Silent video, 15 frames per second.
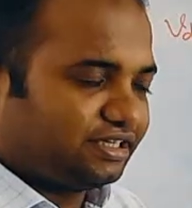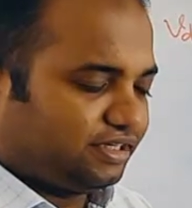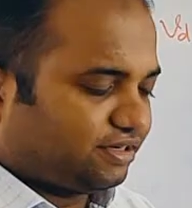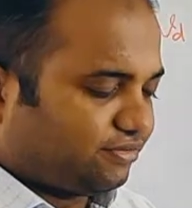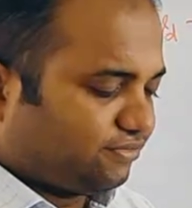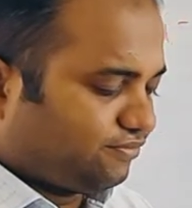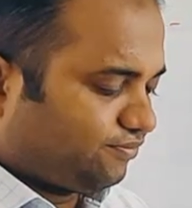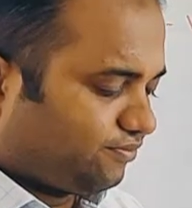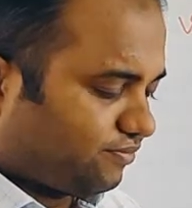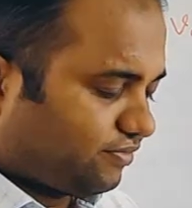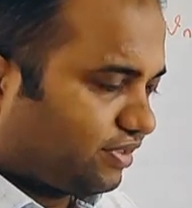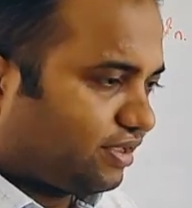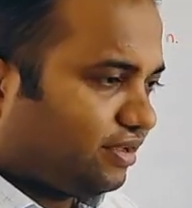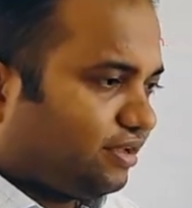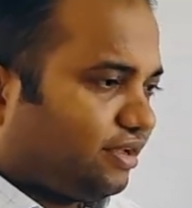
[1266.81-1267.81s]
Now
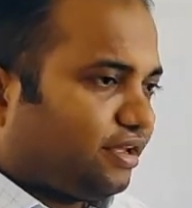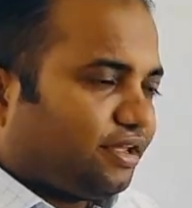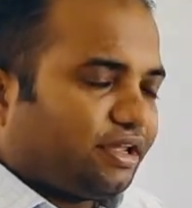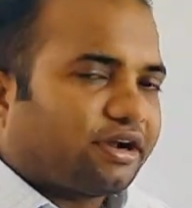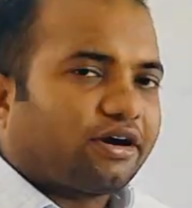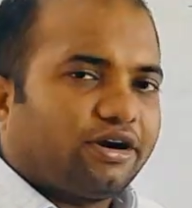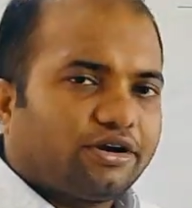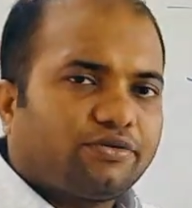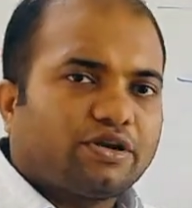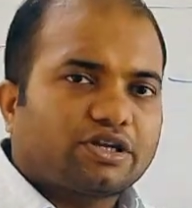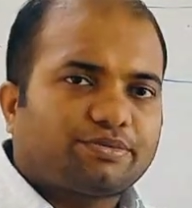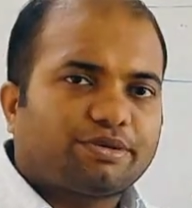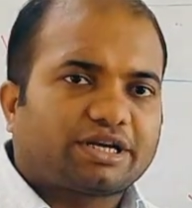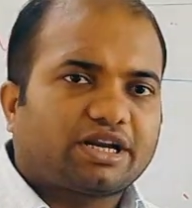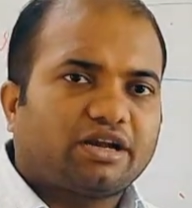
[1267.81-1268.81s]
according to
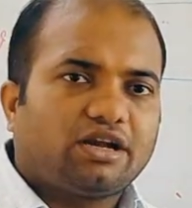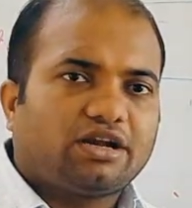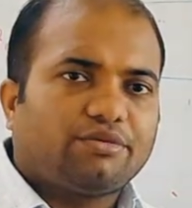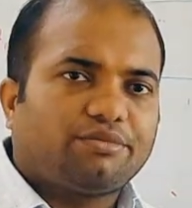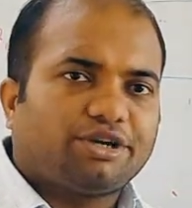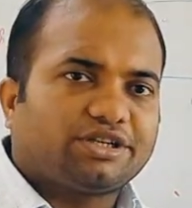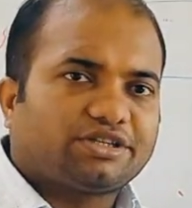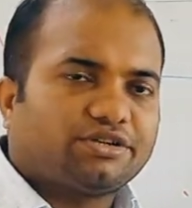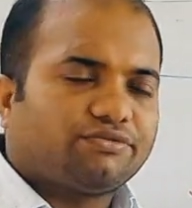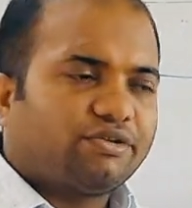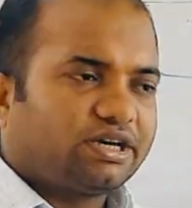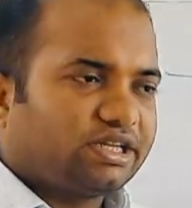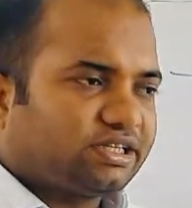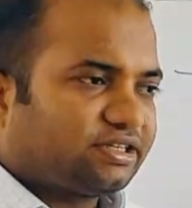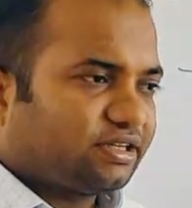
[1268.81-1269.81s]
spectral accommodation,
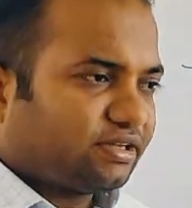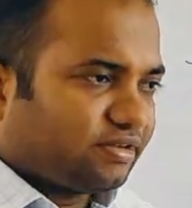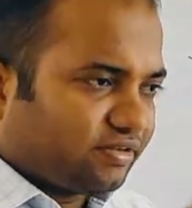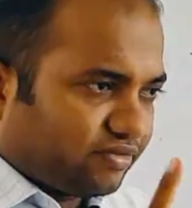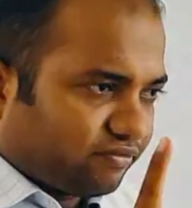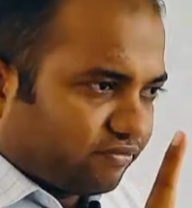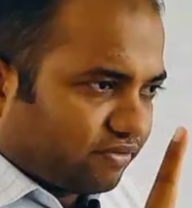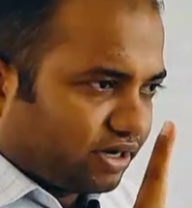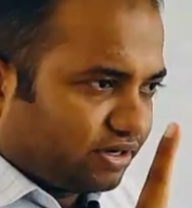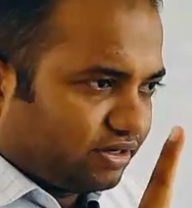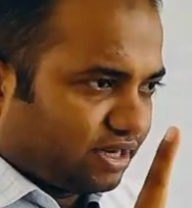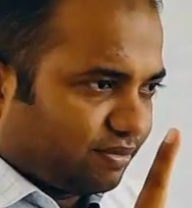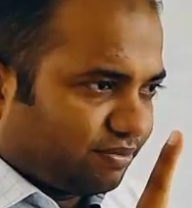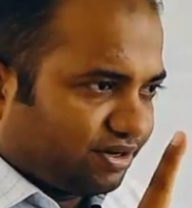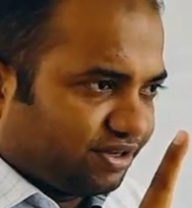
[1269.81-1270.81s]
what is
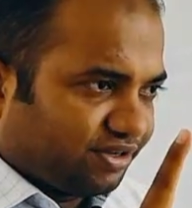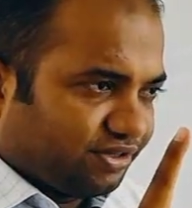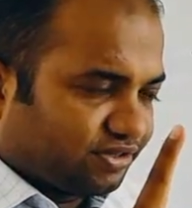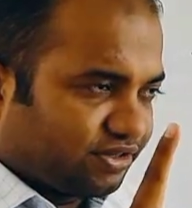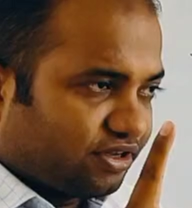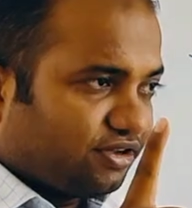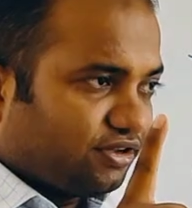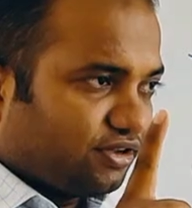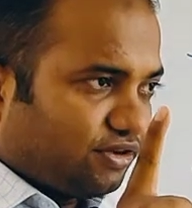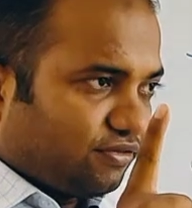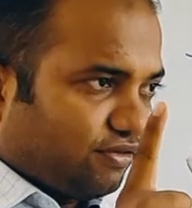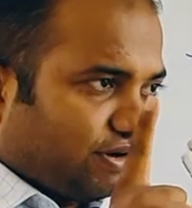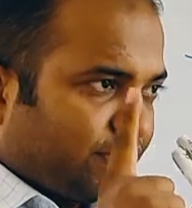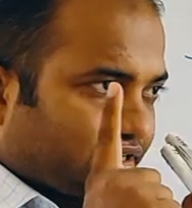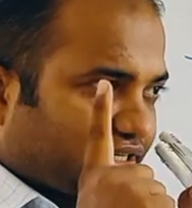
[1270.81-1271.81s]
happening is,
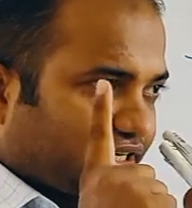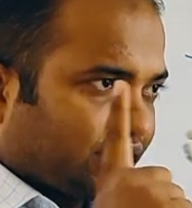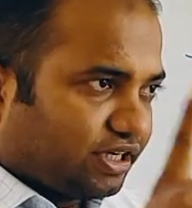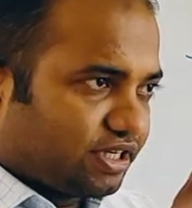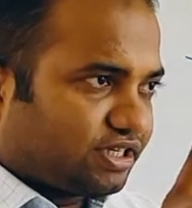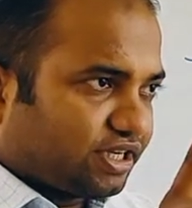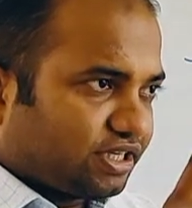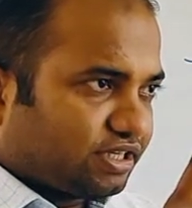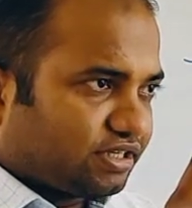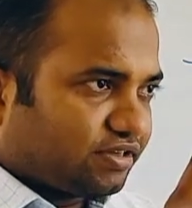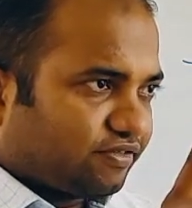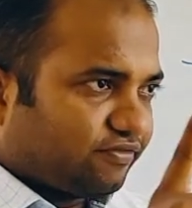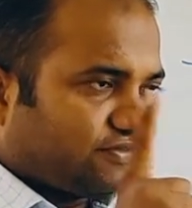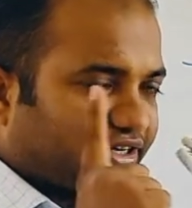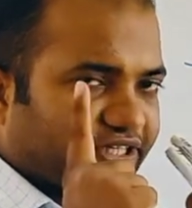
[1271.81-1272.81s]
when you are seeing distance,
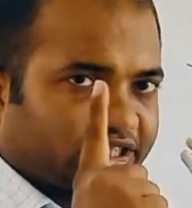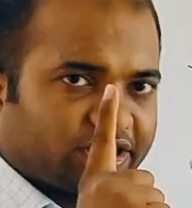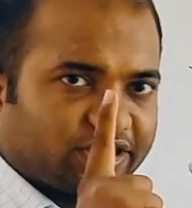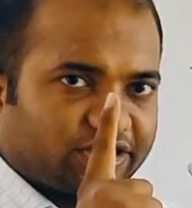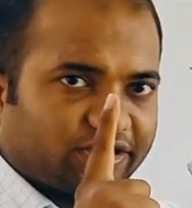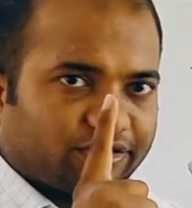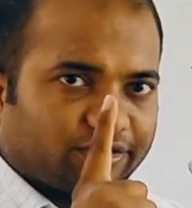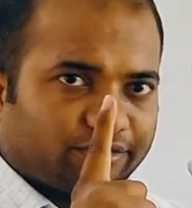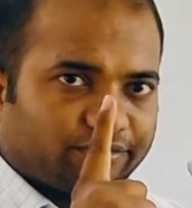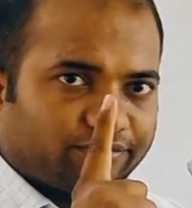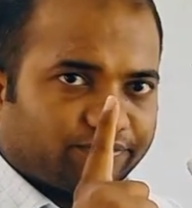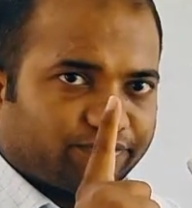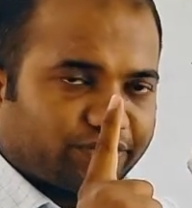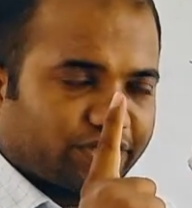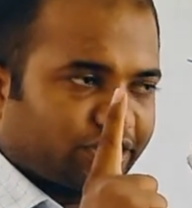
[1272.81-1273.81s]
vergence is 0.
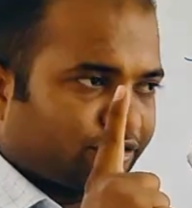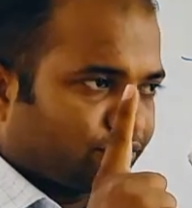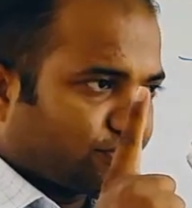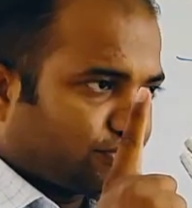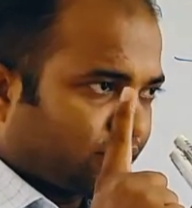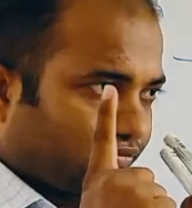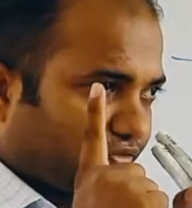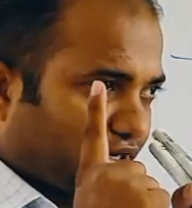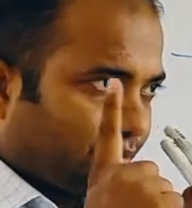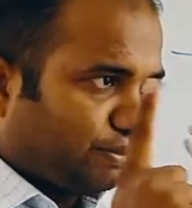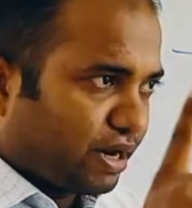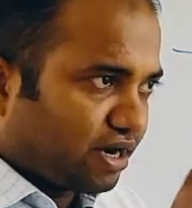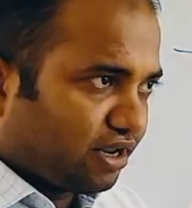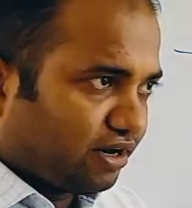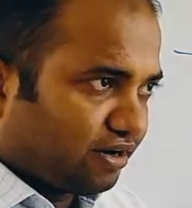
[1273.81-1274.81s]
There is no only
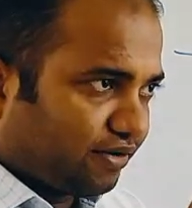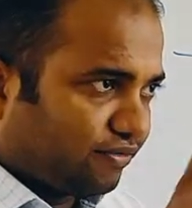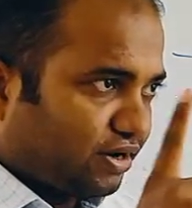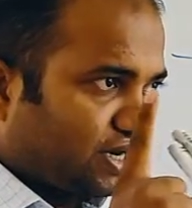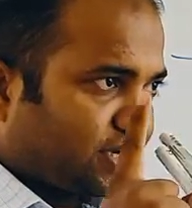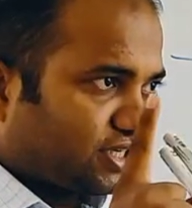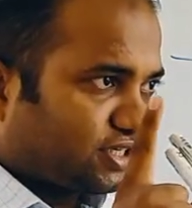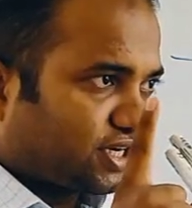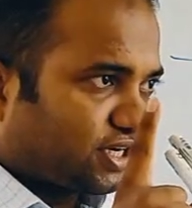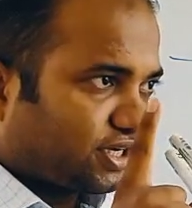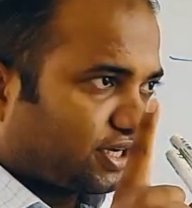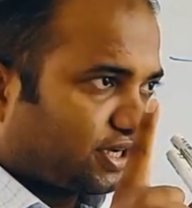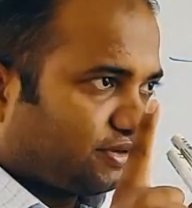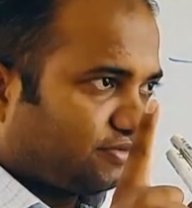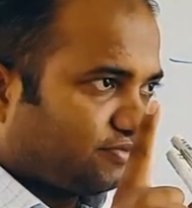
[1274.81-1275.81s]
parallel ray of light is
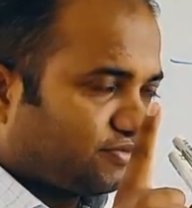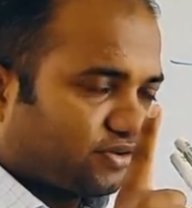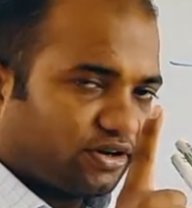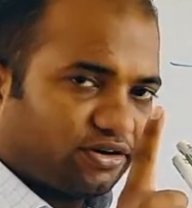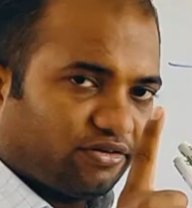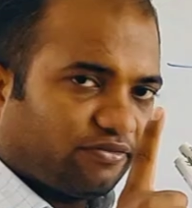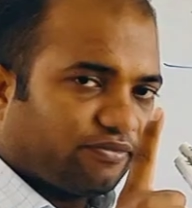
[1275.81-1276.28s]
striking, right?